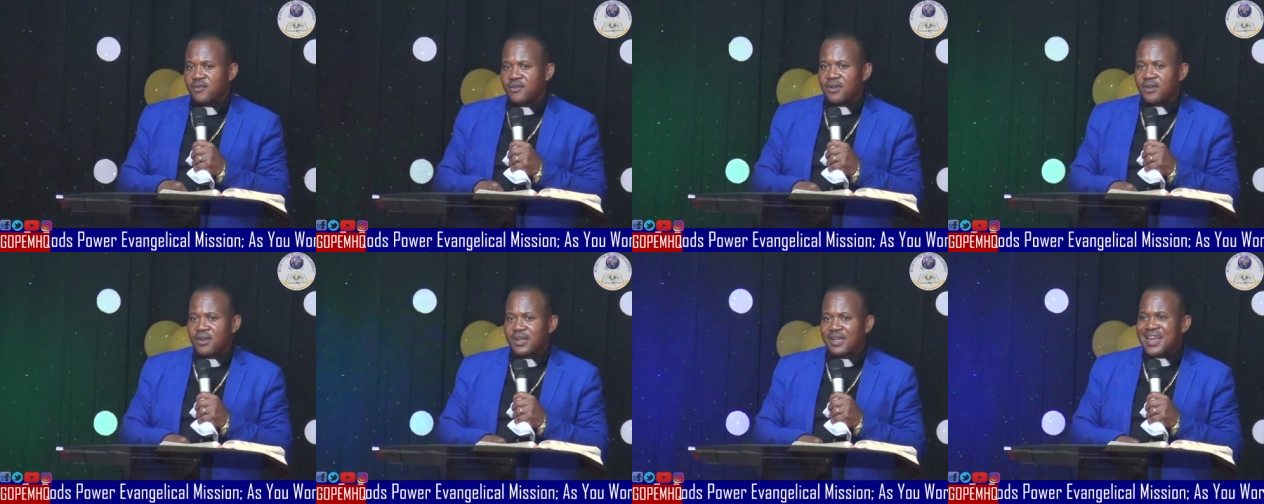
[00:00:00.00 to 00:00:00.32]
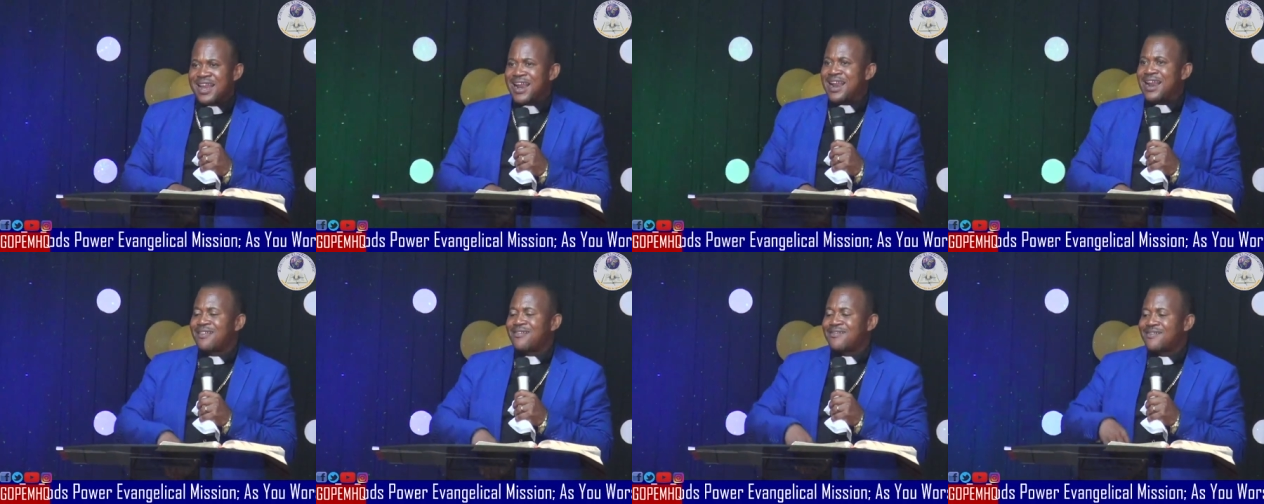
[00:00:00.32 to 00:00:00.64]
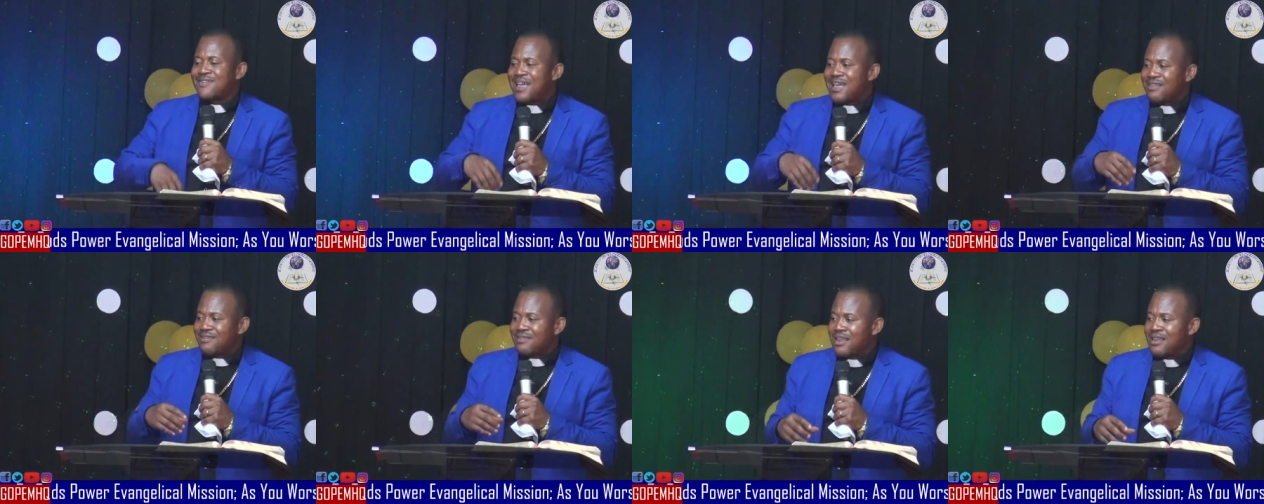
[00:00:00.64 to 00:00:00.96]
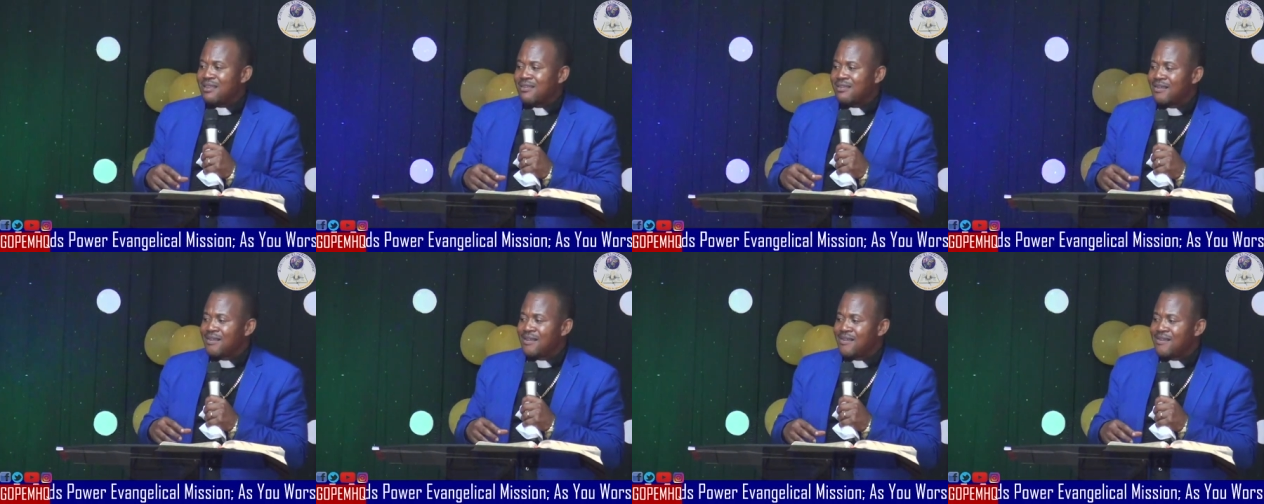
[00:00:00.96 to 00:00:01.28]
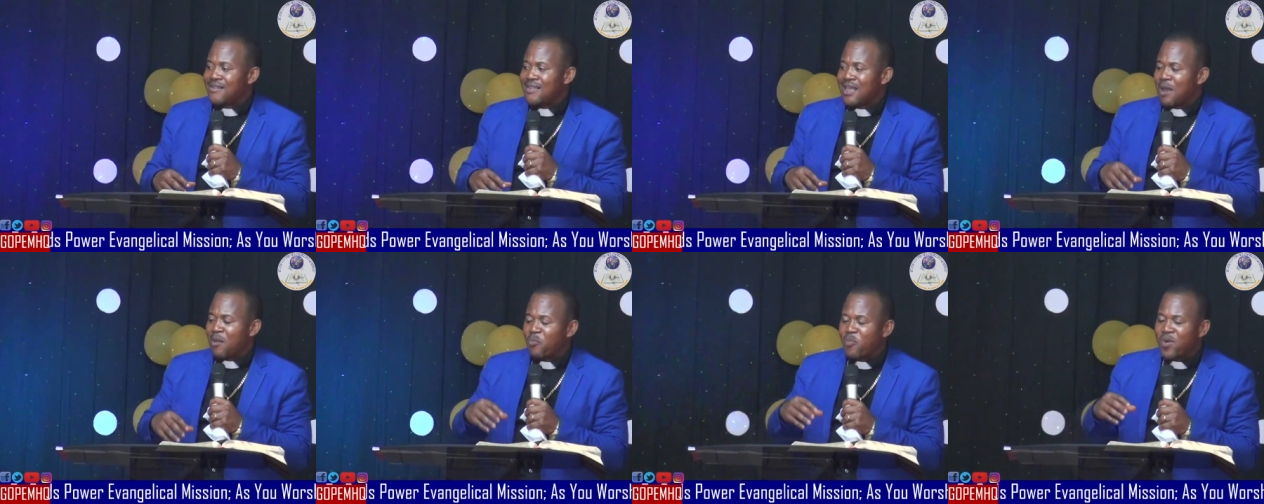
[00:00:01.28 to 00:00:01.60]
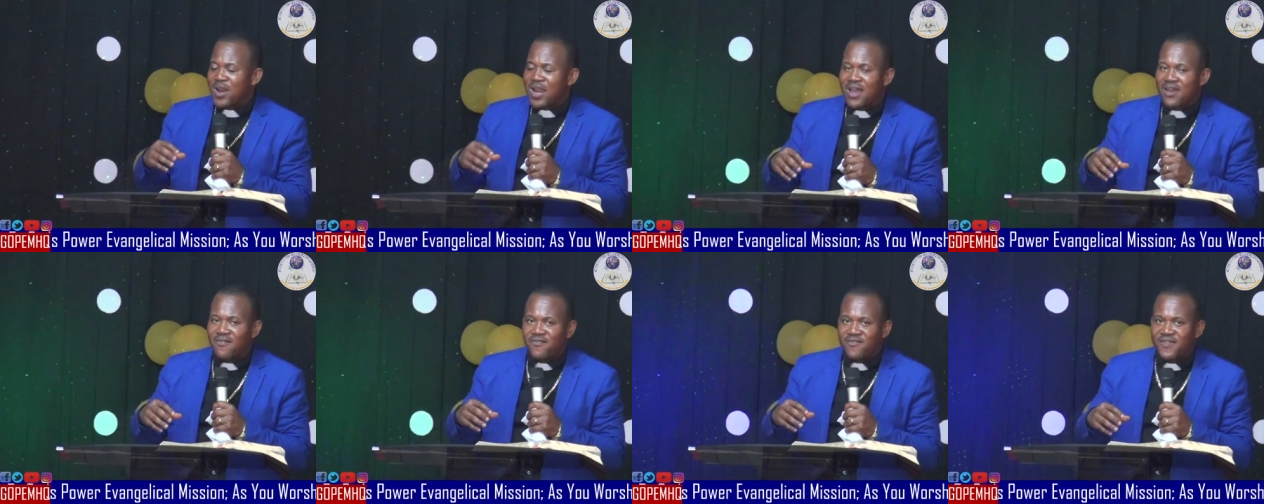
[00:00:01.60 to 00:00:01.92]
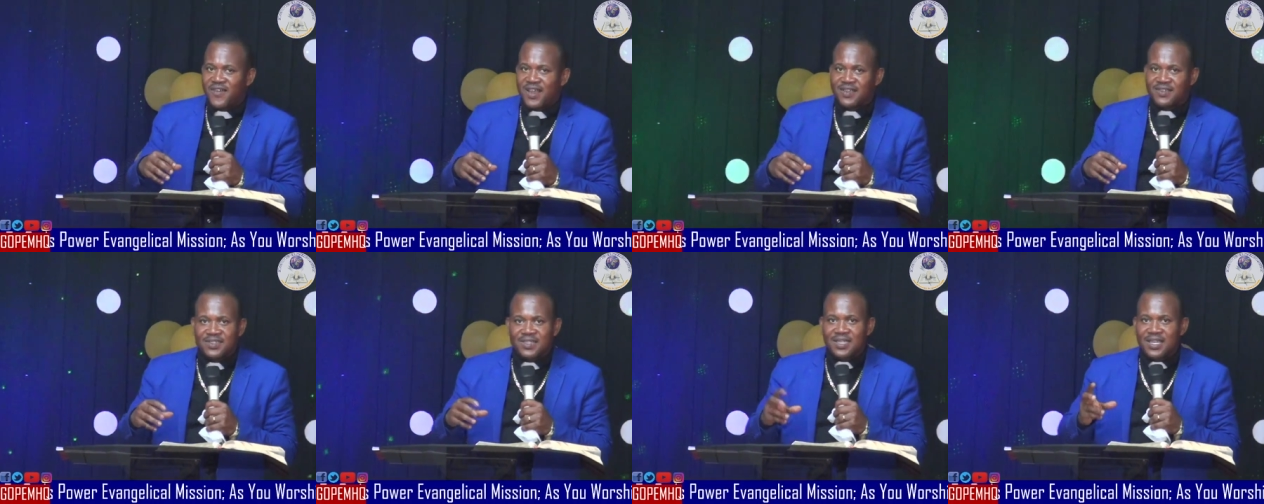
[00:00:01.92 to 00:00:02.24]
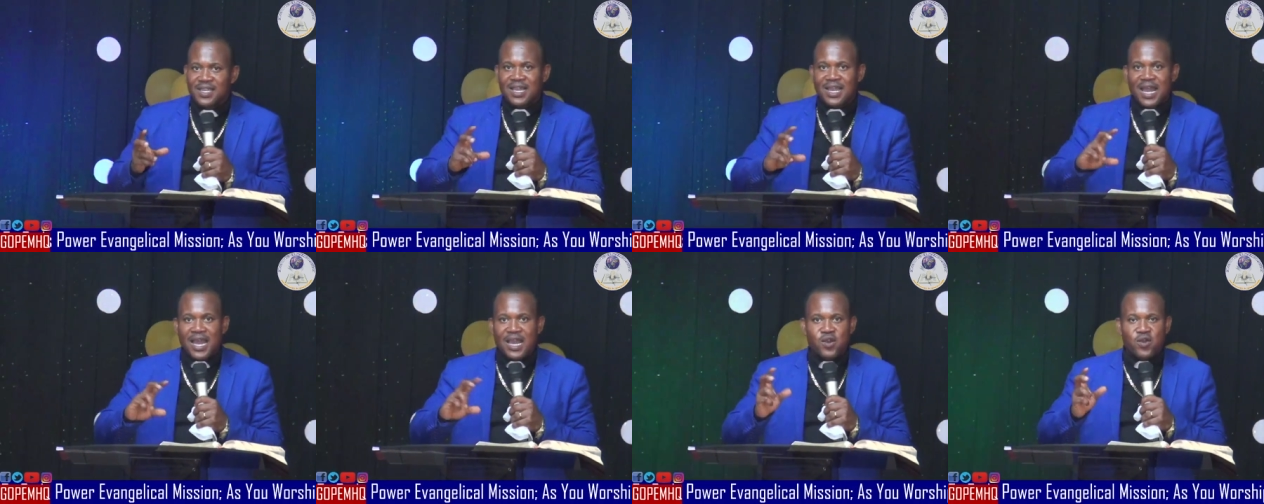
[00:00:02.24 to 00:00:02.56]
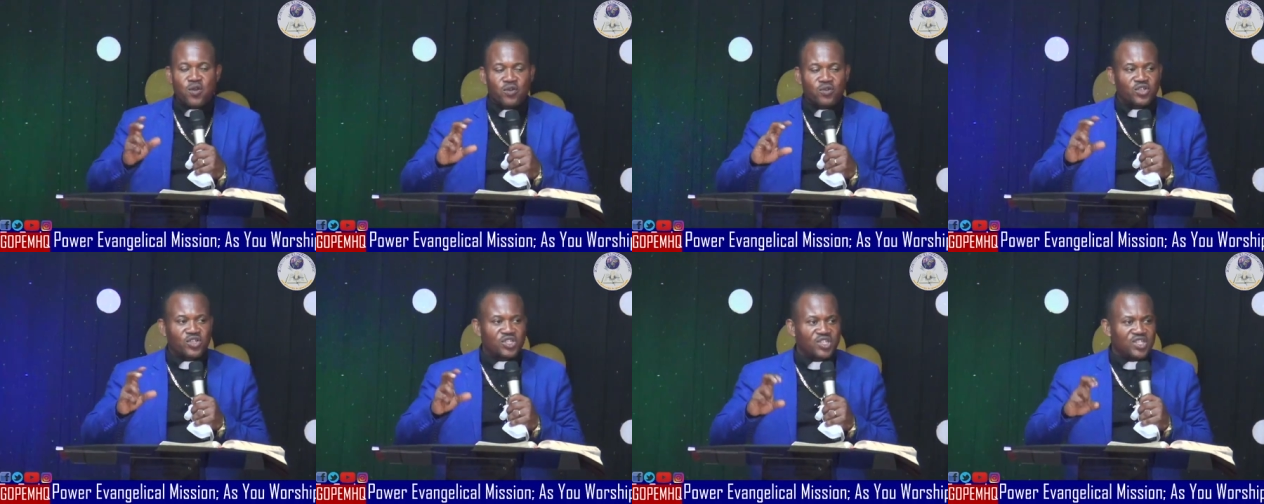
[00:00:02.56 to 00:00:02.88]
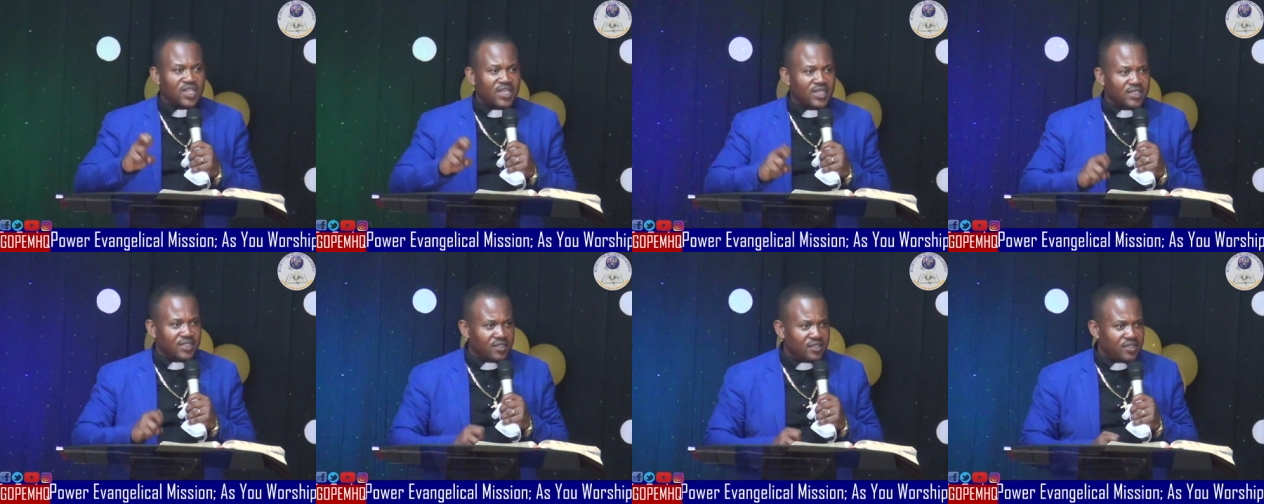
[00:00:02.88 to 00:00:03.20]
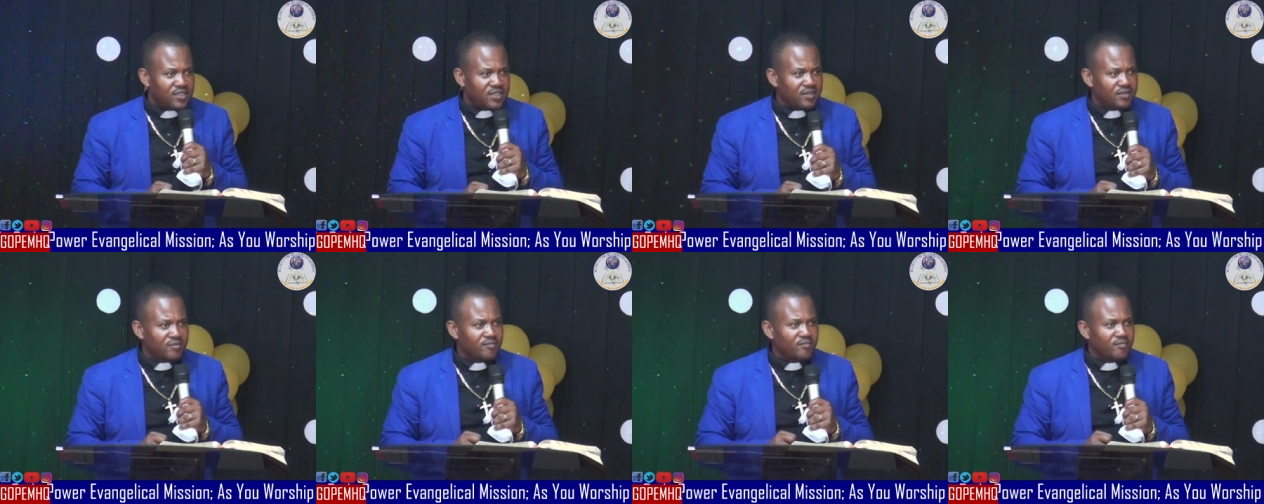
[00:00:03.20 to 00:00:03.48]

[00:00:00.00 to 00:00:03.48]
There are certain things that prayer and fasting cannot change.